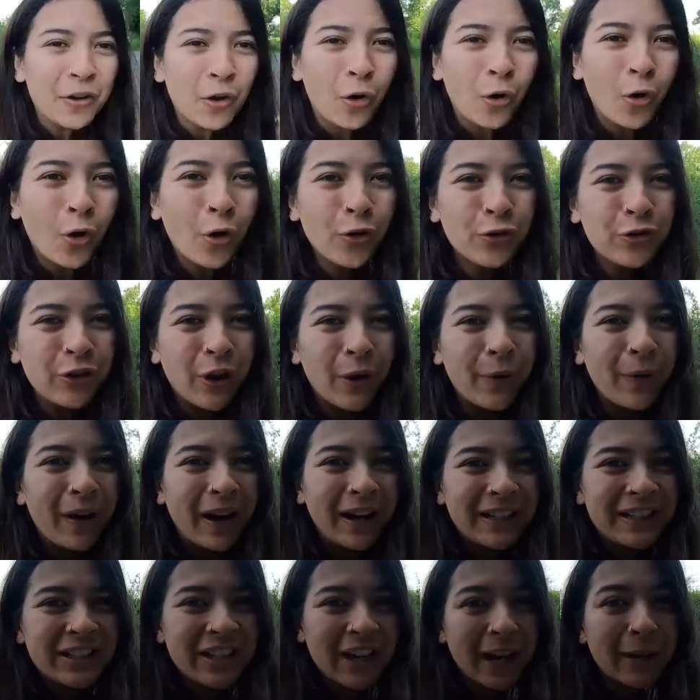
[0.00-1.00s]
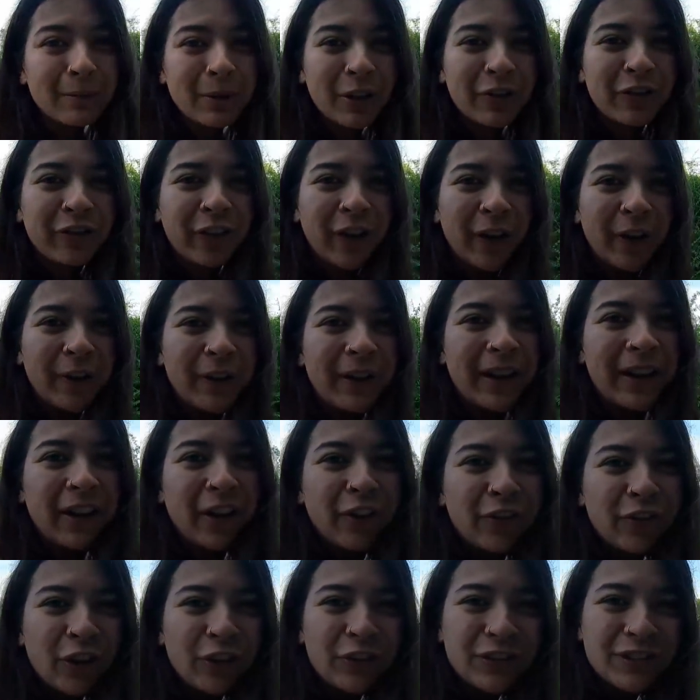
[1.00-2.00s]
And also I checked my phone
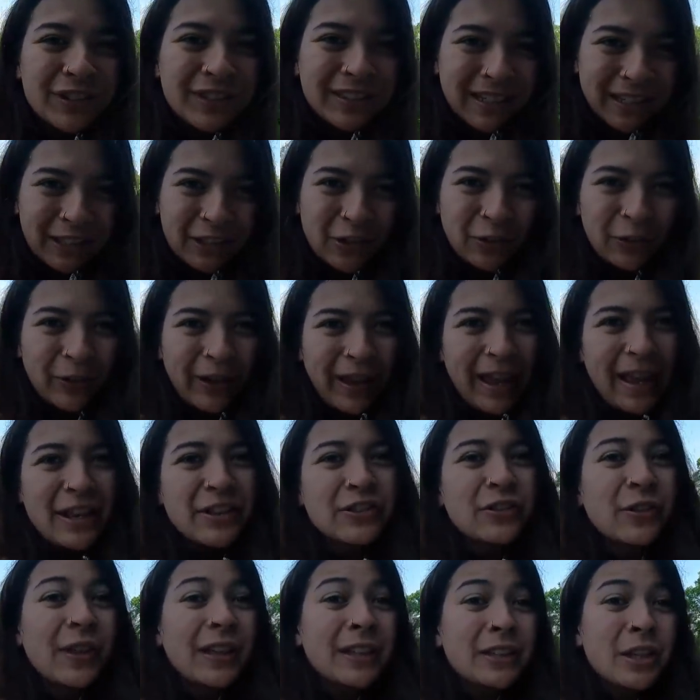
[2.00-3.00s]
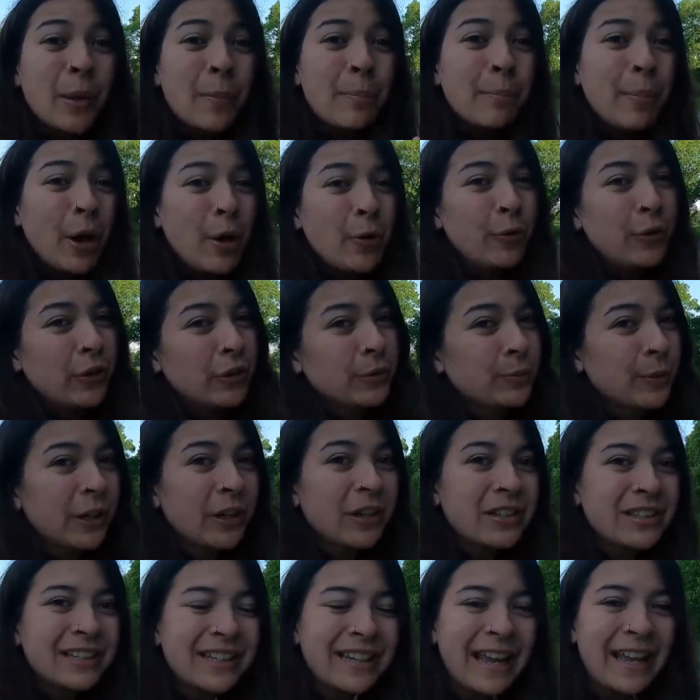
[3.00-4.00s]
and I've got signal here, so that's a bonus
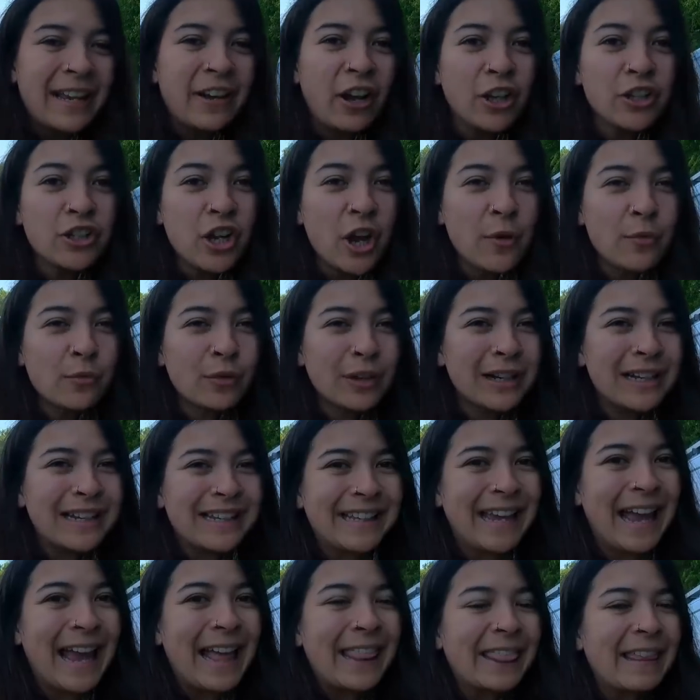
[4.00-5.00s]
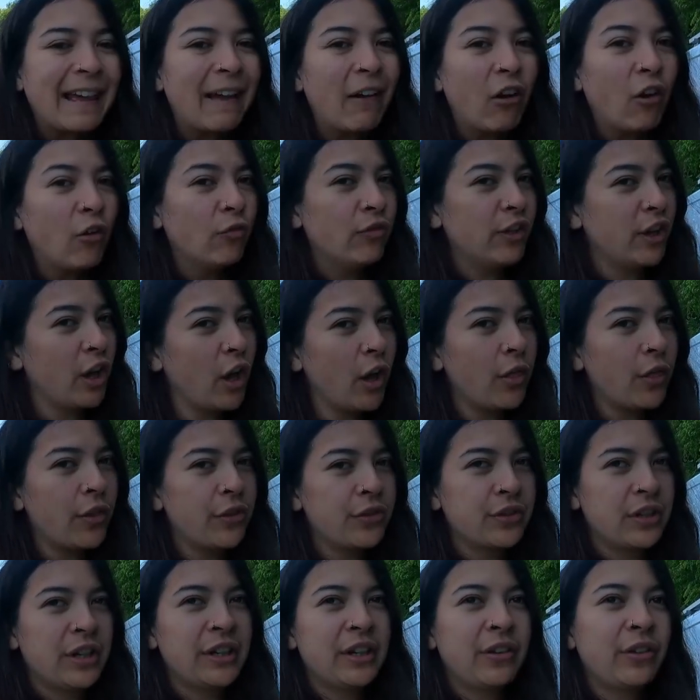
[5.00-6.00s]
because again, I don't really get that on the
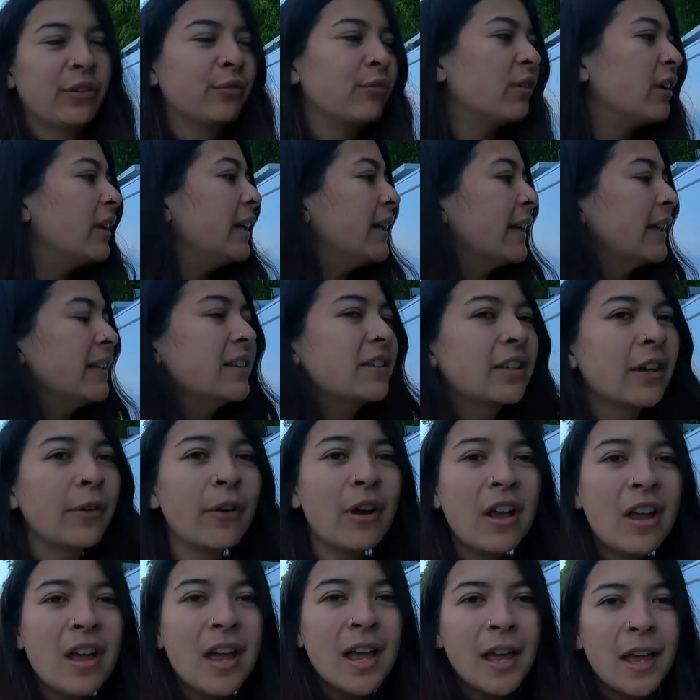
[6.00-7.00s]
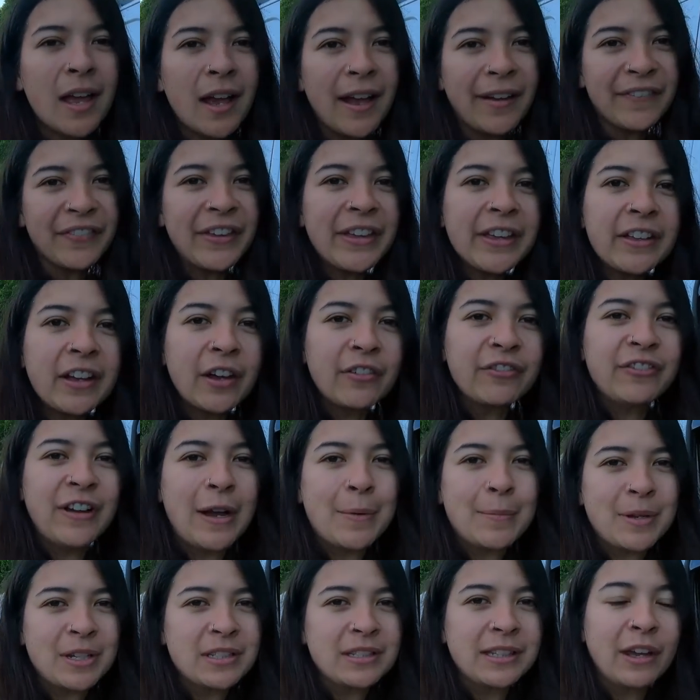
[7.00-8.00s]
other side of the Wrekin. So I think
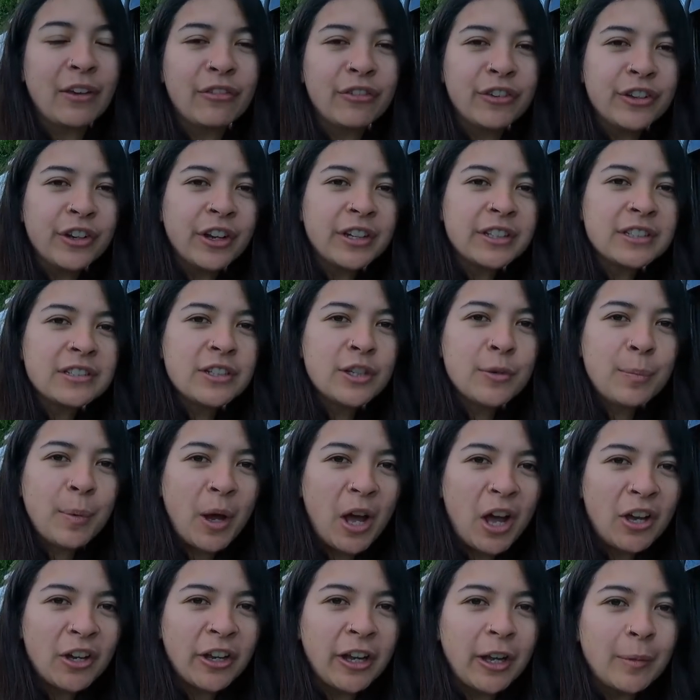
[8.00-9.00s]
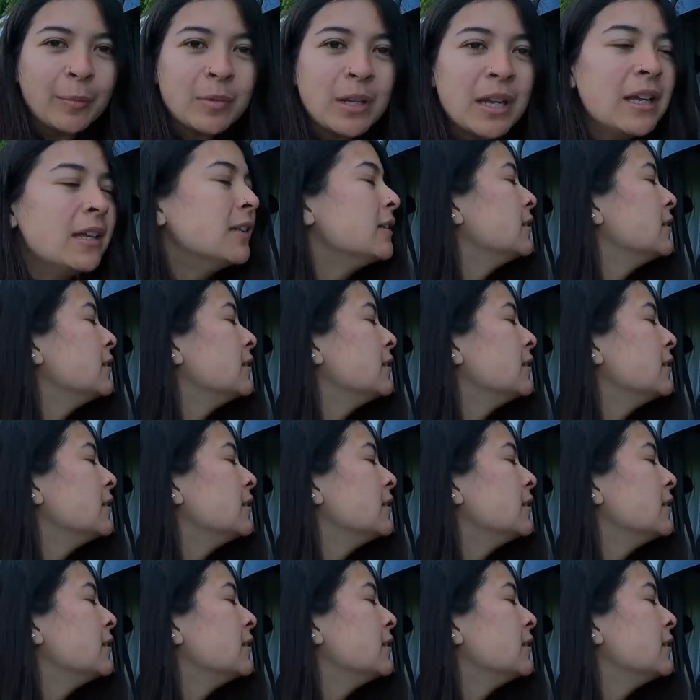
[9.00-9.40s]
I've found myself a nice new park up.